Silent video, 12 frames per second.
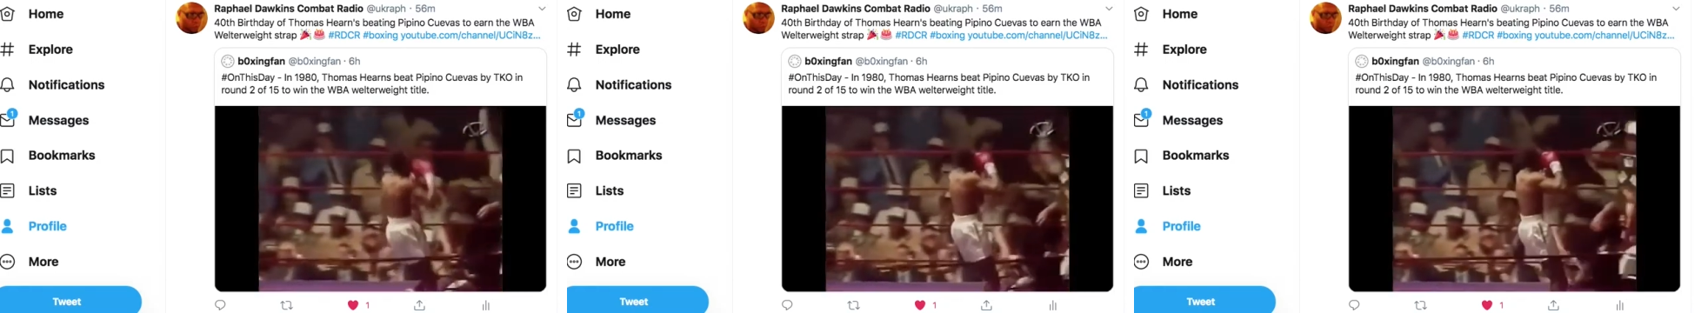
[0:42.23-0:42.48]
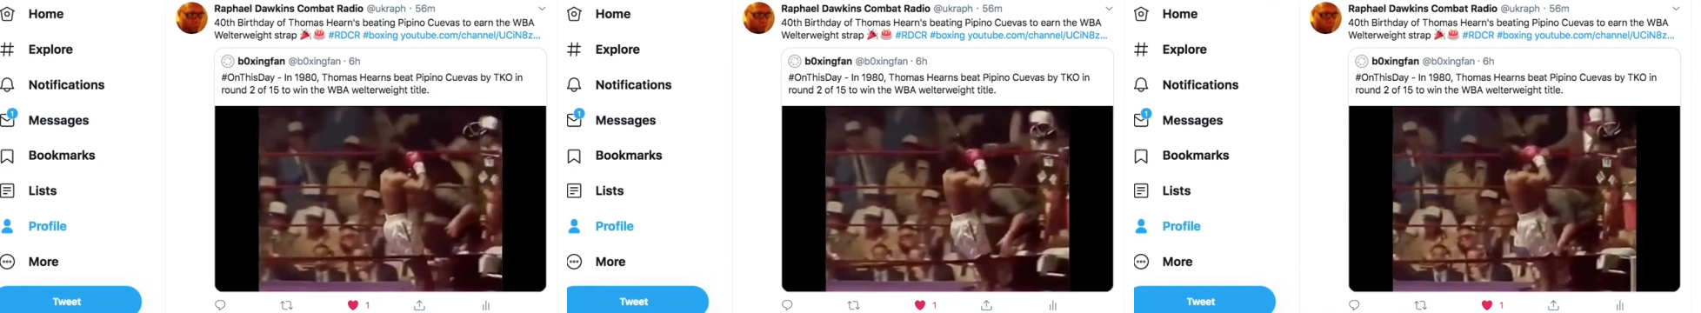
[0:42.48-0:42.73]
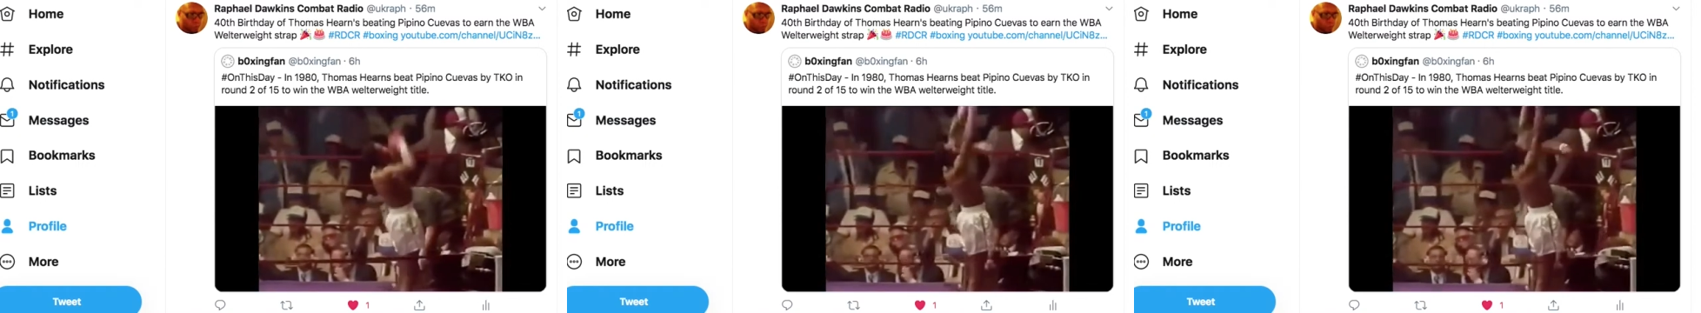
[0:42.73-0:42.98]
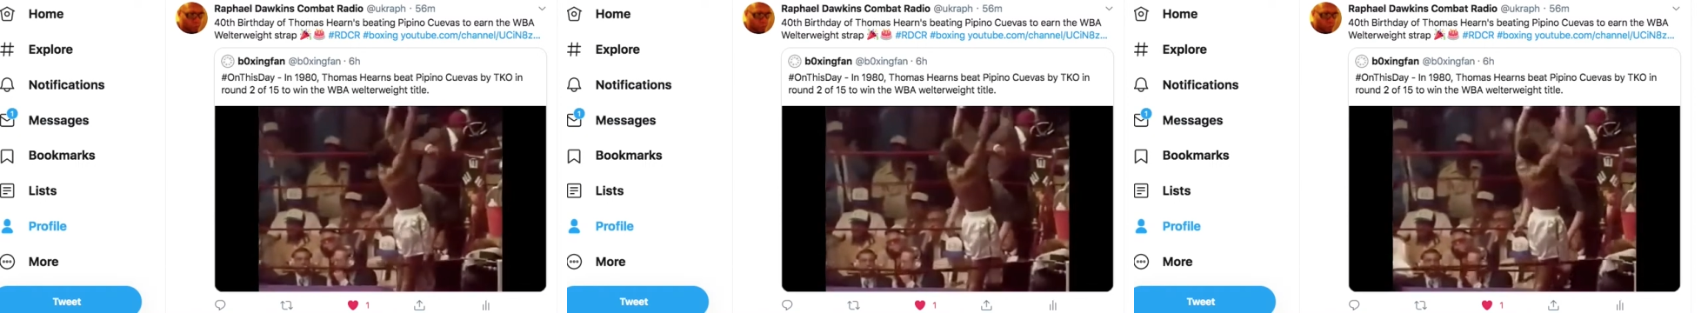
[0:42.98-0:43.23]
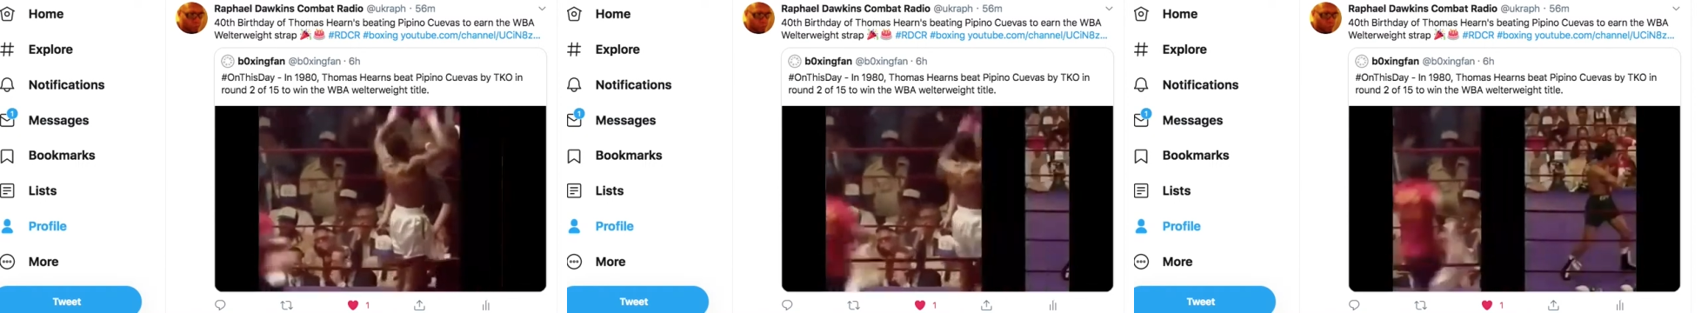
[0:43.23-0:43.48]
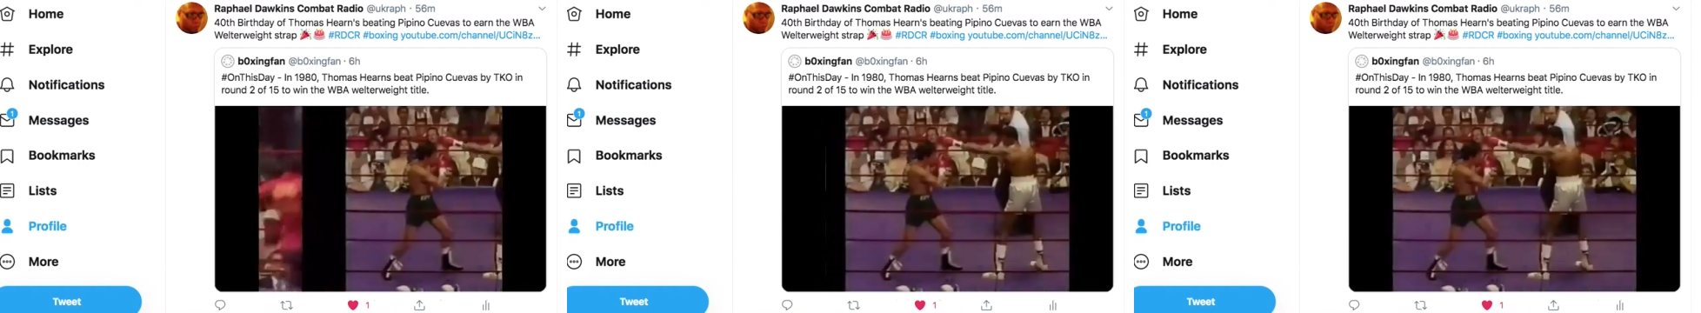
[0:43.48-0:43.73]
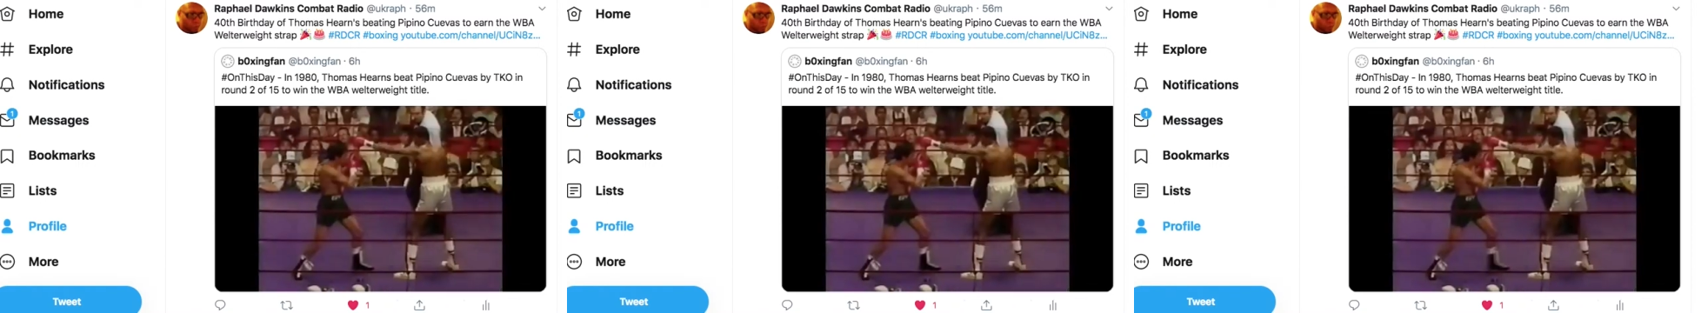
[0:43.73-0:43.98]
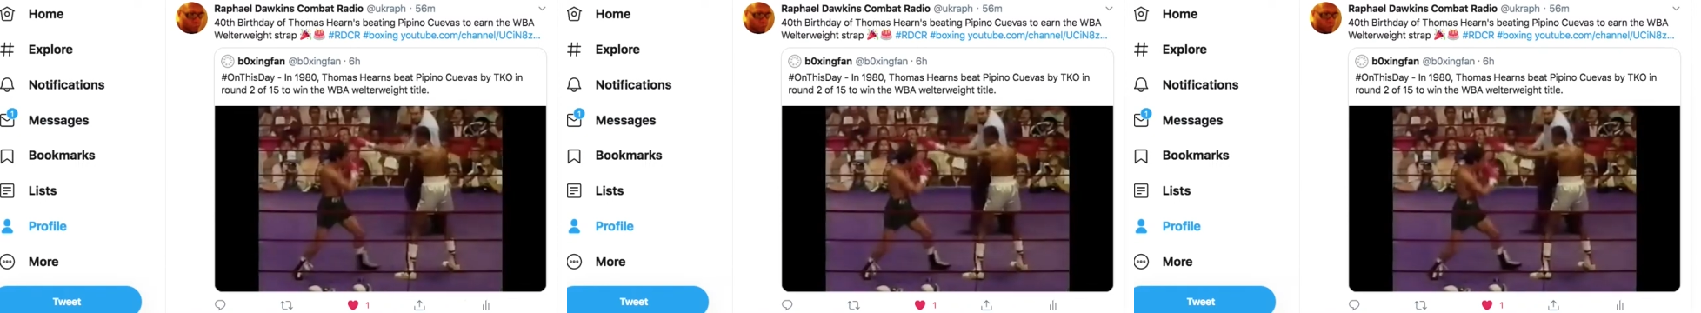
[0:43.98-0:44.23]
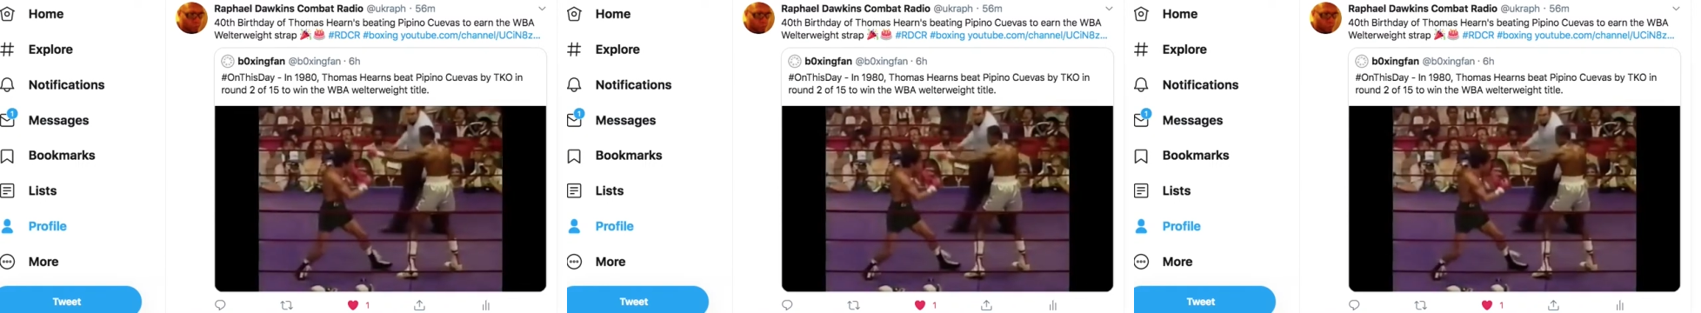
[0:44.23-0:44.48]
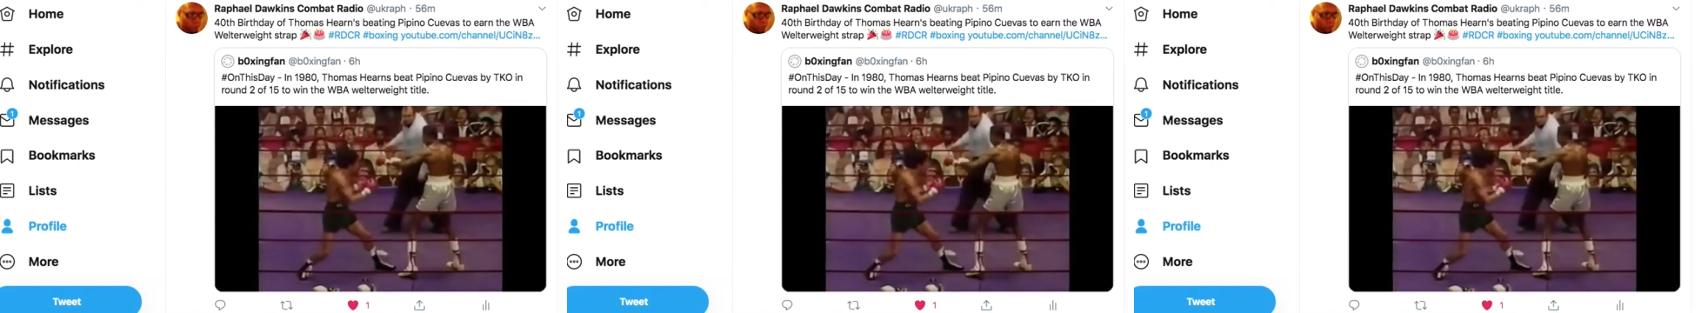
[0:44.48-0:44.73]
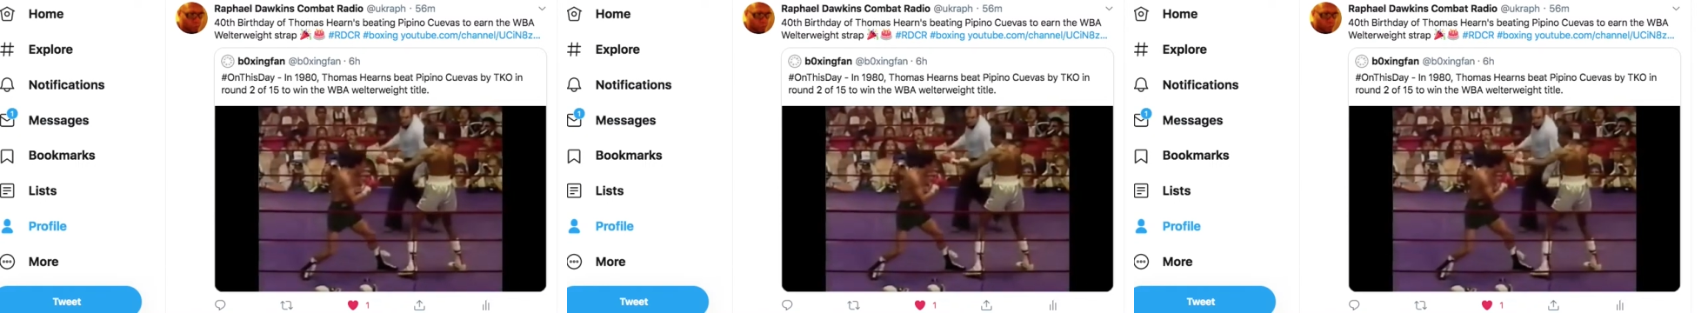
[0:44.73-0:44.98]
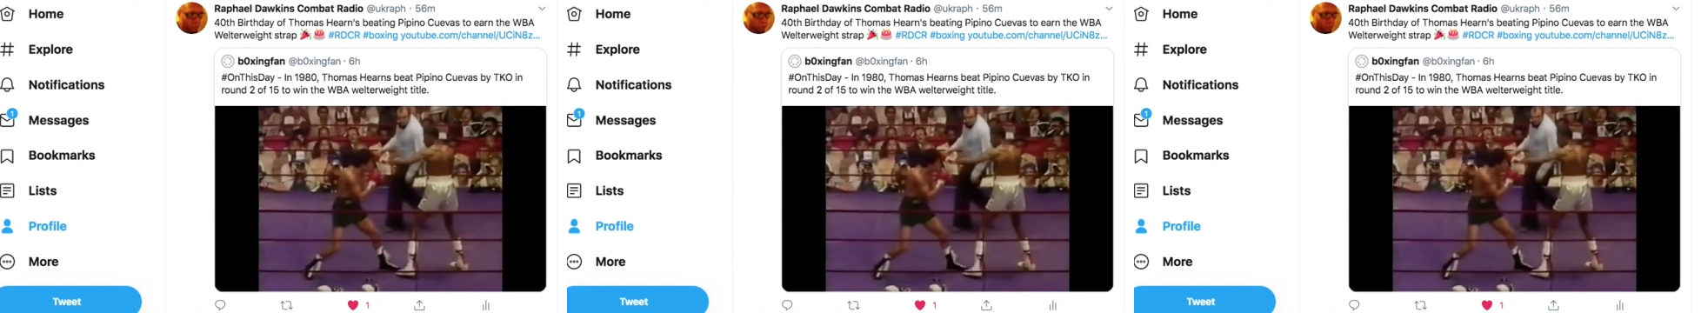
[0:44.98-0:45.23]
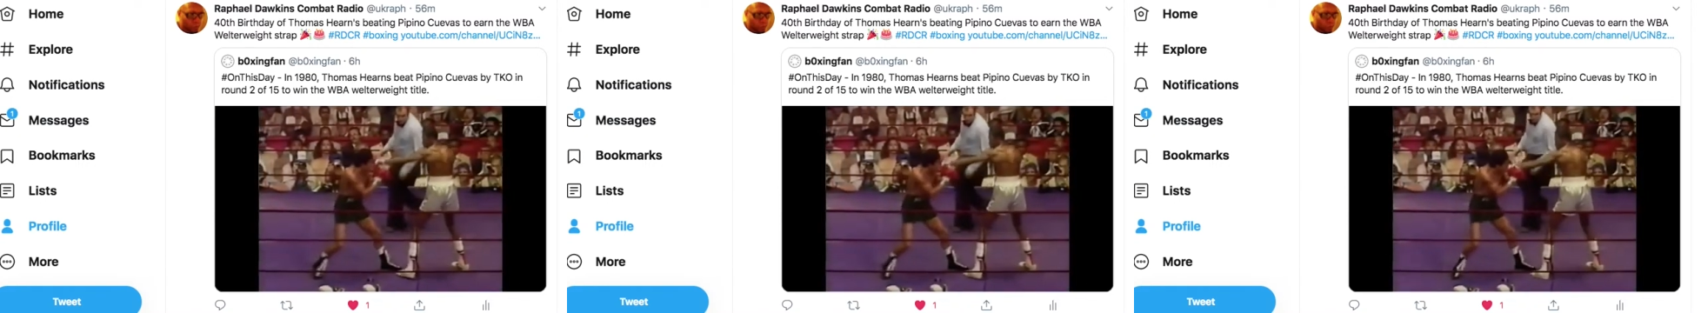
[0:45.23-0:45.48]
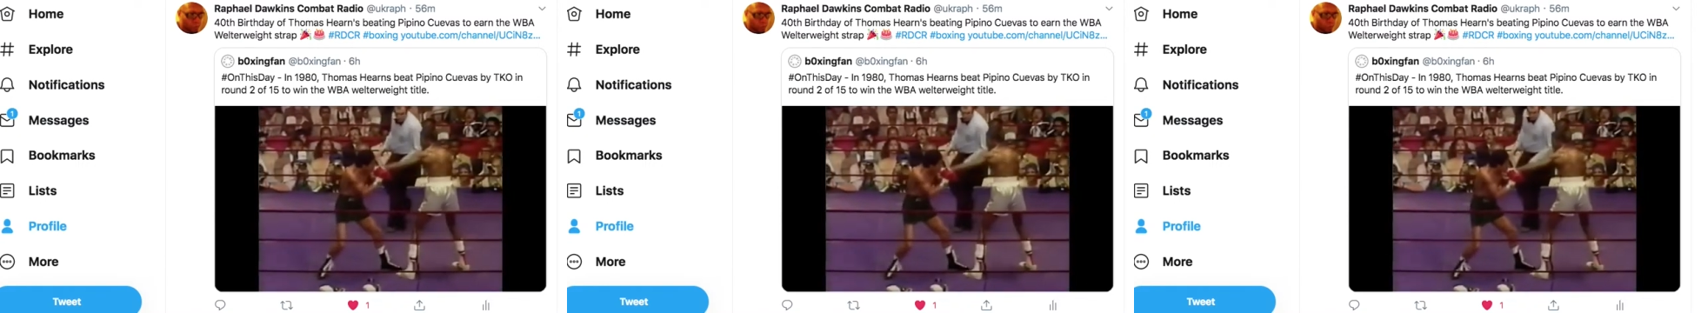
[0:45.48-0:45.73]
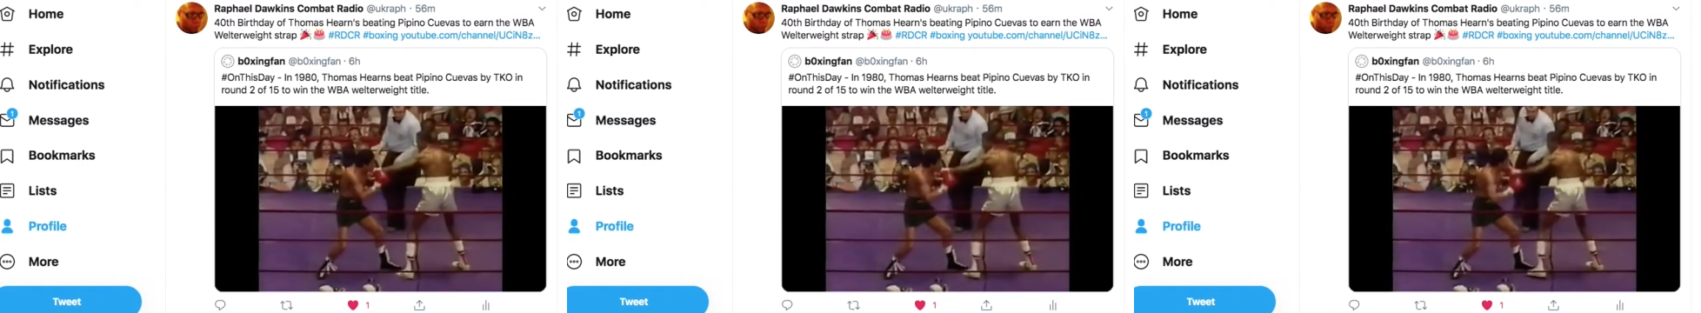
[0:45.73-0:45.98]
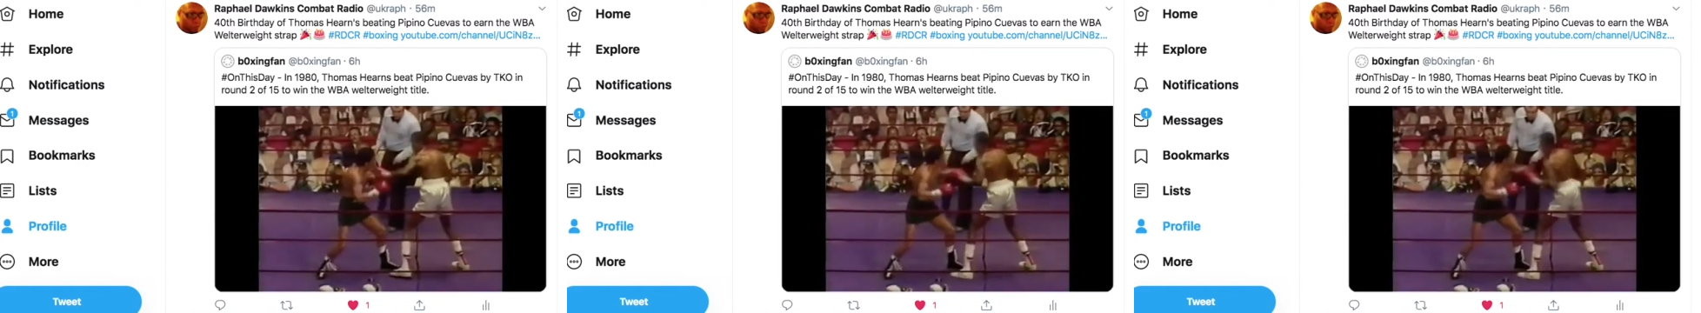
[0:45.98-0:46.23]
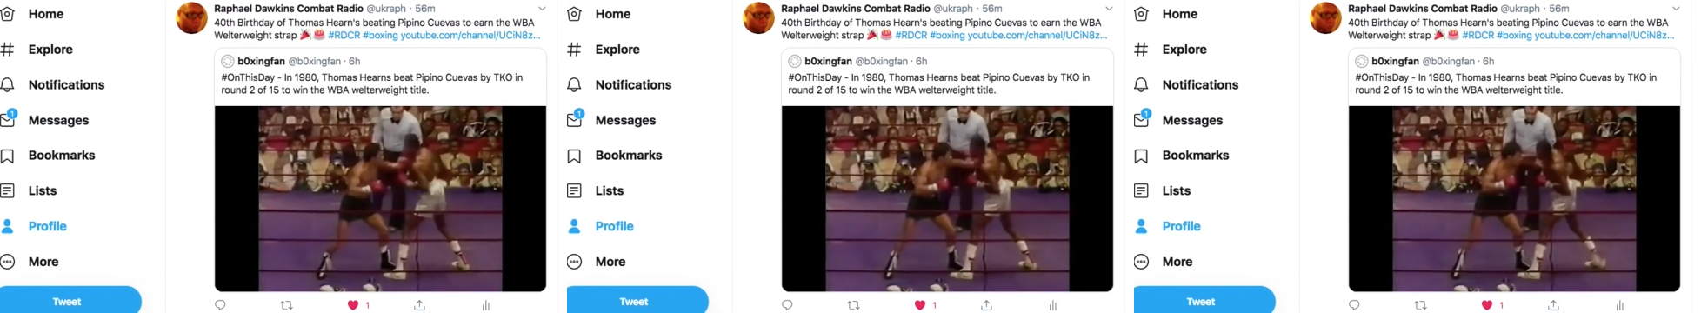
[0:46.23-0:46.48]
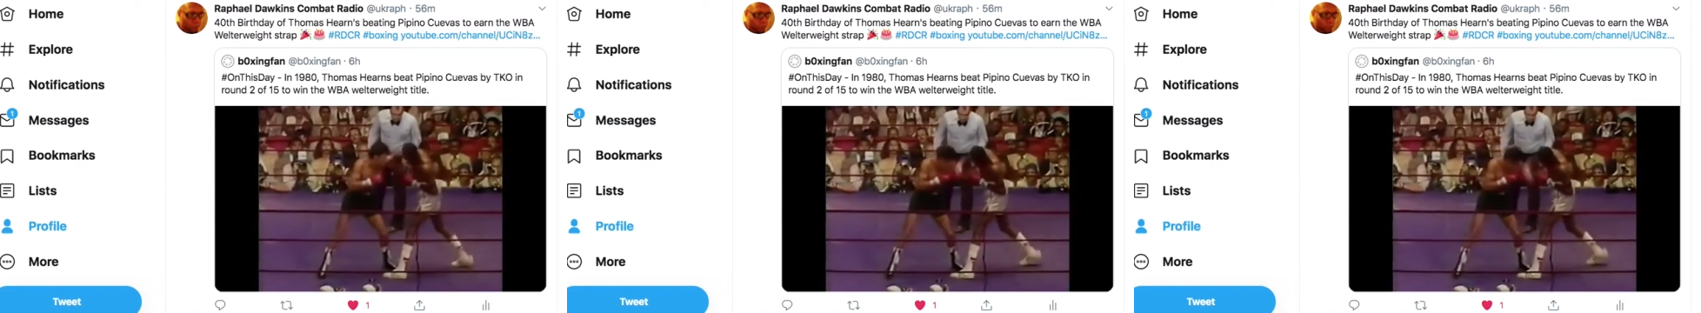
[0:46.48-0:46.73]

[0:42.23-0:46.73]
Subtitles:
(no speaker visible)